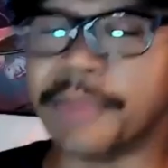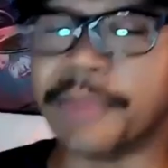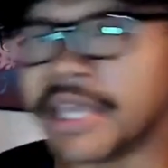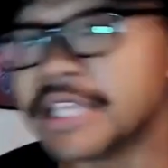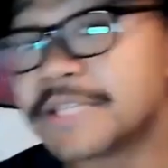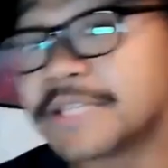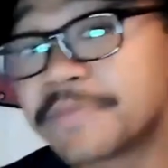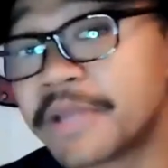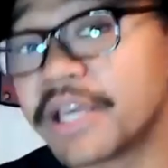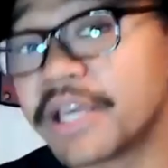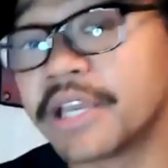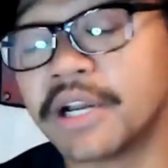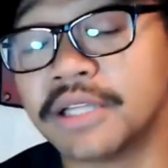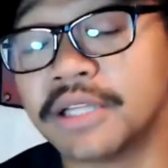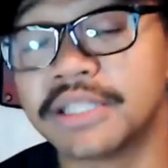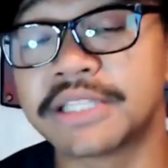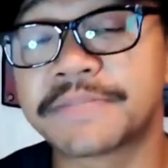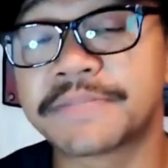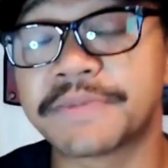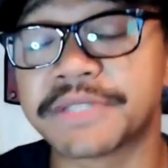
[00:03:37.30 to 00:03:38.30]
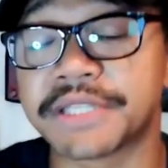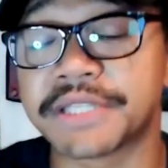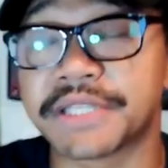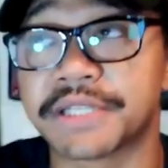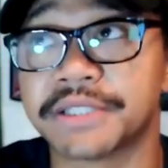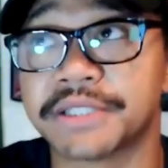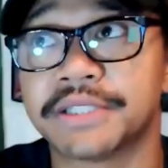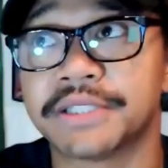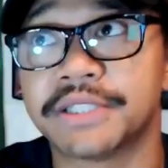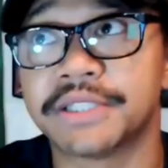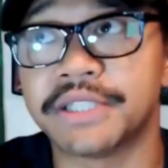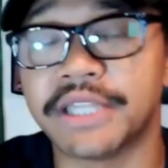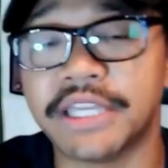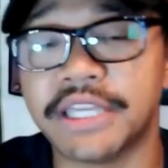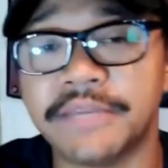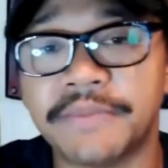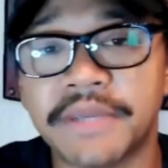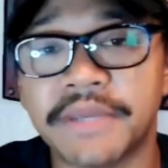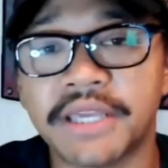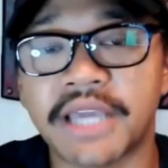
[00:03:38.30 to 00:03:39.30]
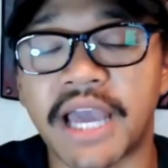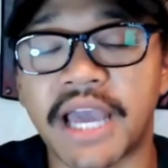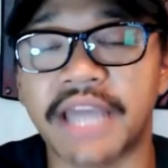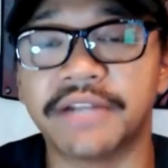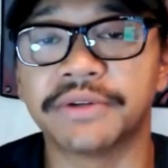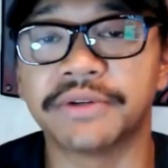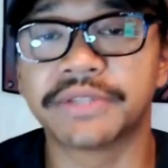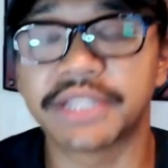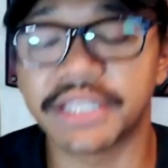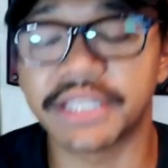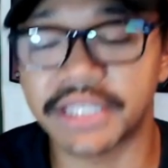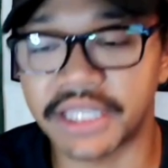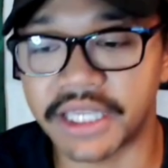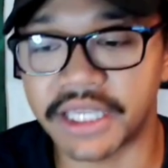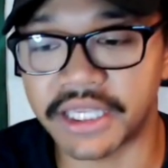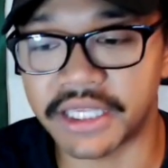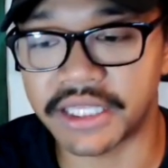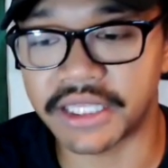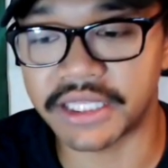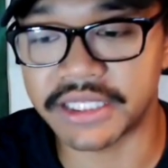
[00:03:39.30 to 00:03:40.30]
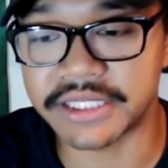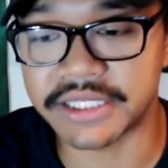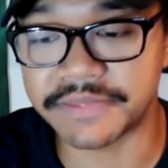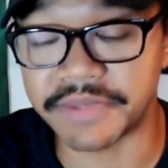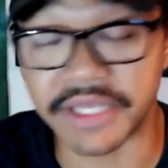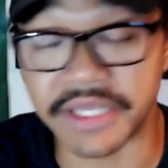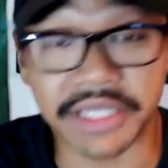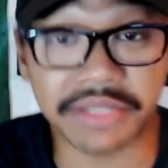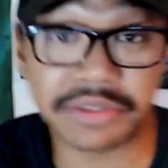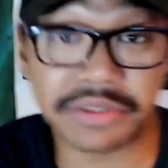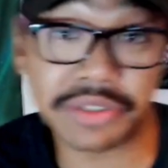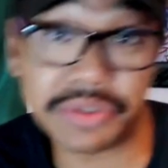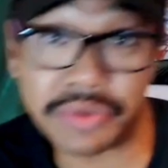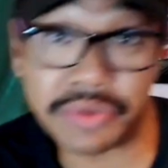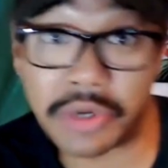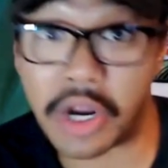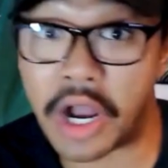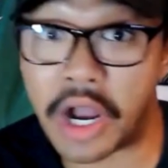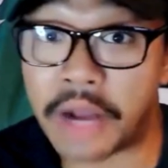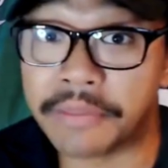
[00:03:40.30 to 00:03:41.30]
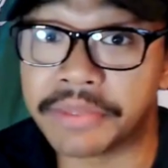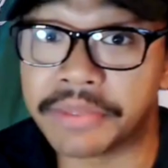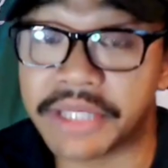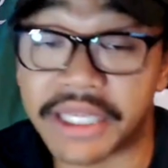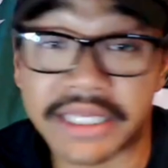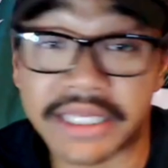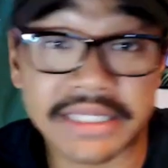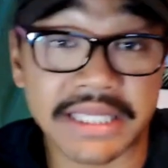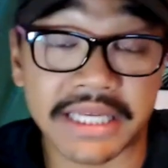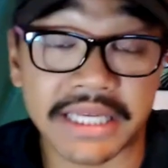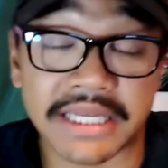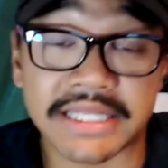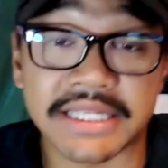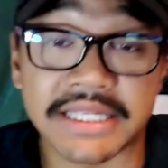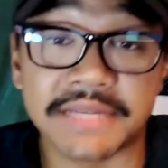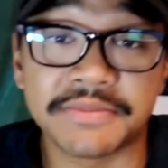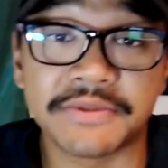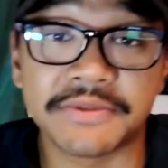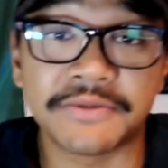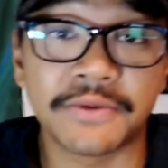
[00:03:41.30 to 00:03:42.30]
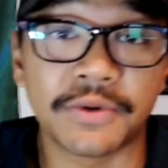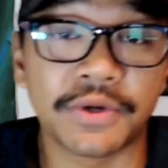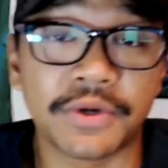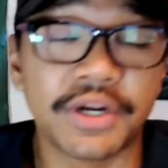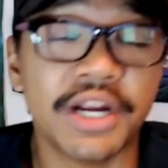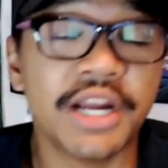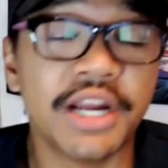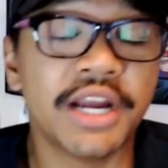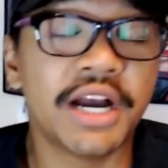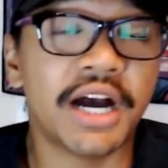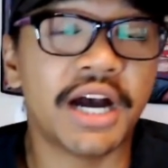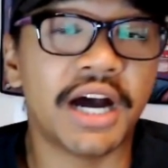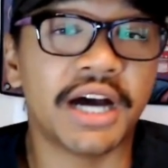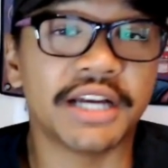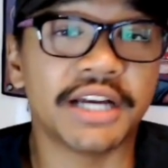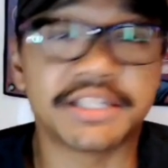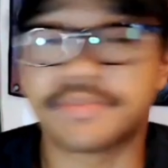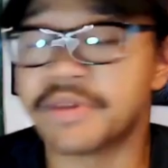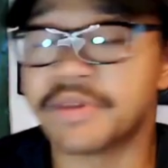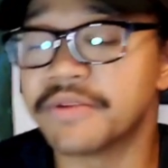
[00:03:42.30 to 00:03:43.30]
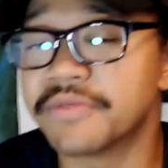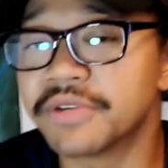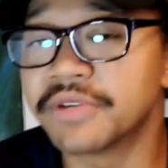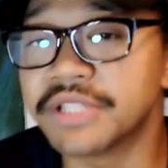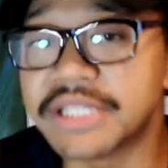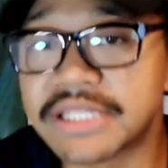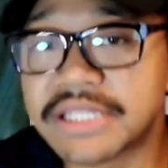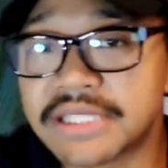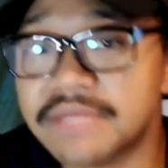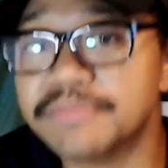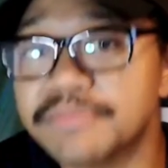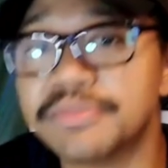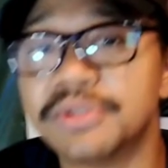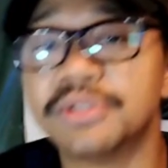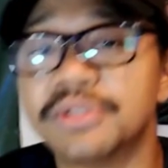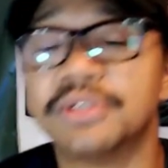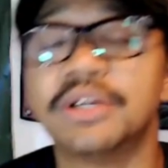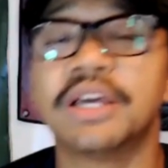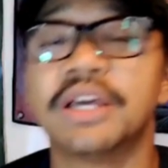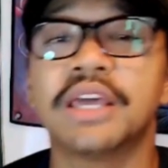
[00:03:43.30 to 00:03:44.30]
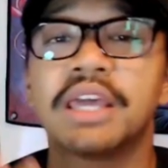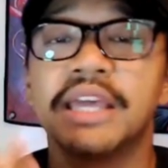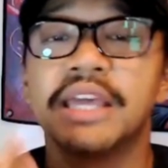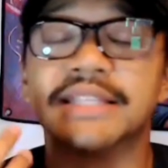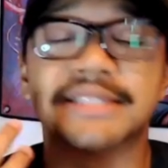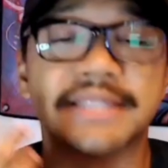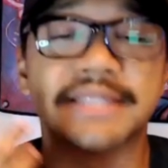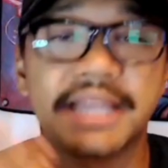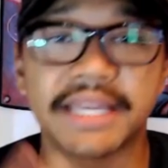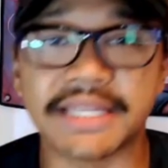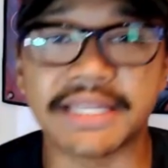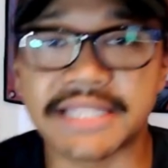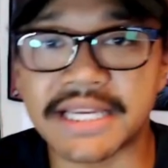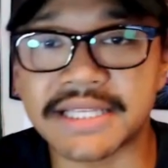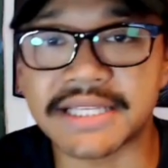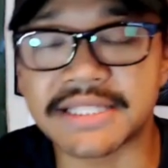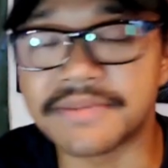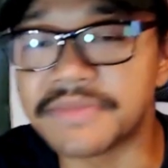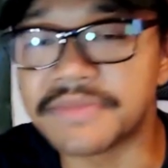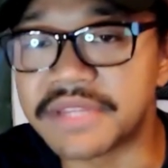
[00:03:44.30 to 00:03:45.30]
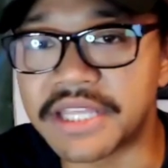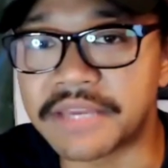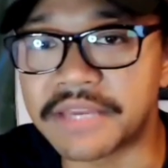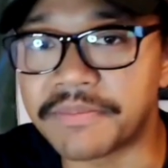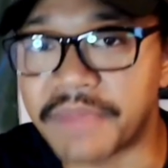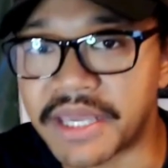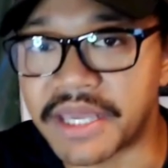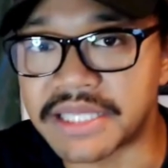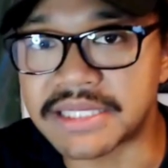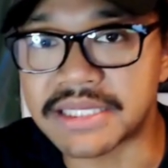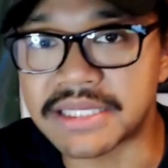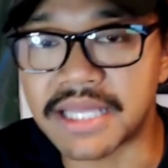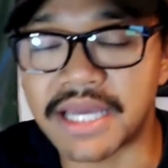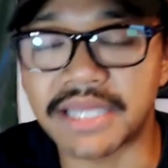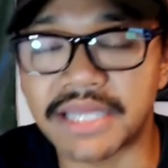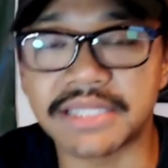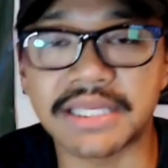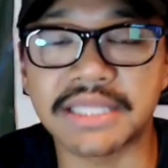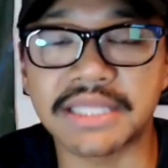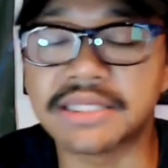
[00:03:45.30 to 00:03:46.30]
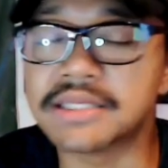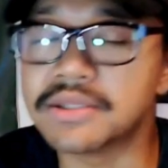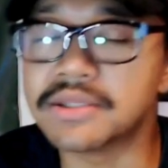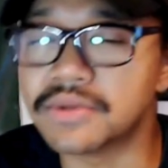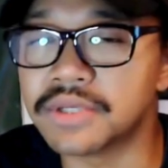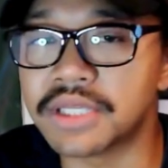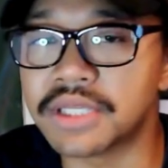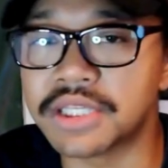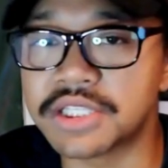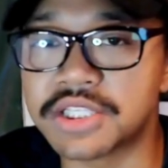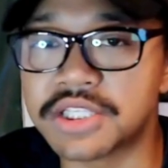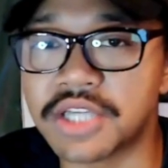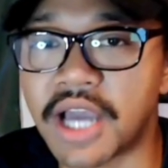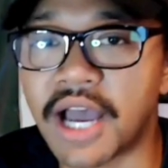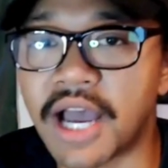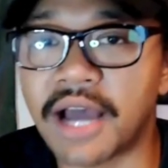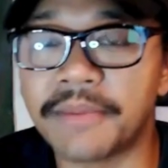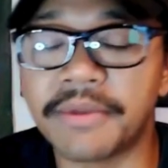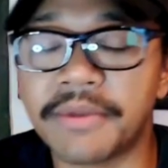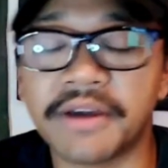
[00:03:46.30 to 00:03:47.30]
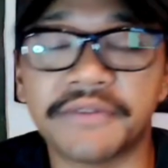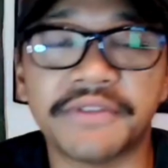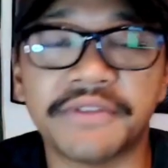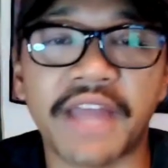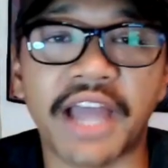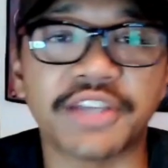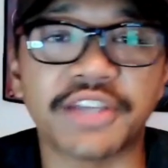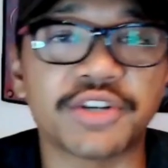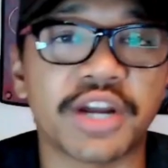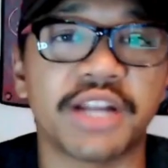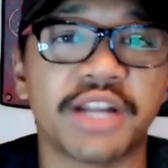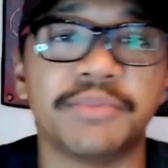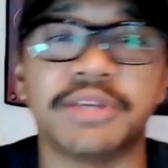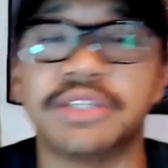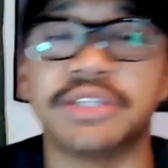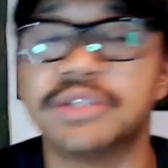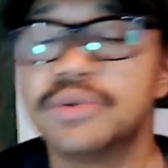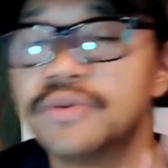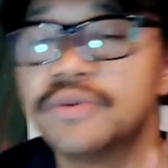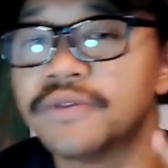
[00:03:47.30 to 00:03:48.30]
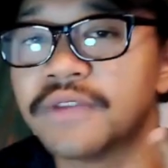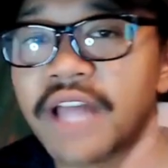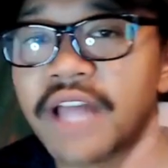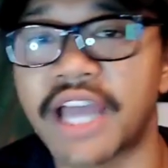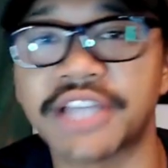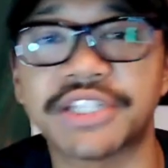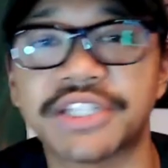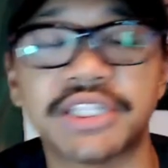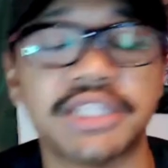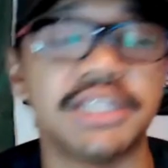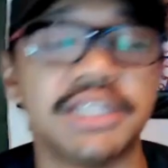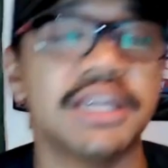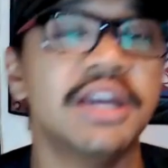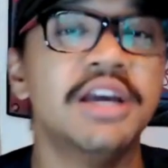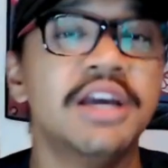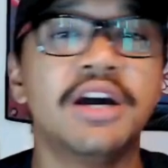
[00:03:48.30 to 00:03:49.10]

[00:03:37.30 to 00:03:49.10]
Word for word: bass playing on this particular E P, I don't think is being too complex. Like I said before, uh, it's being really simple. It's laying down some thick bass lines. It's doing its job of not trying to be too flashy